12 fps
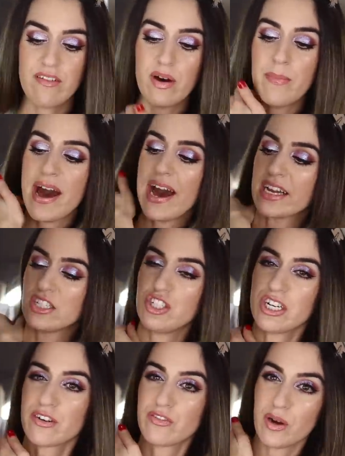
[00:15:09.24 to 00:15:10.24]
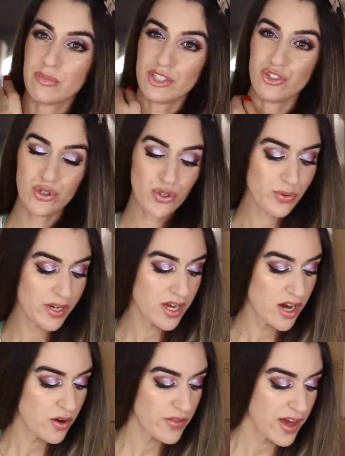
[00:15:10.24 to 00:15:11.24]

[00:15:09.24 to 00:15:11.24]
I have a package here from Gino & Co.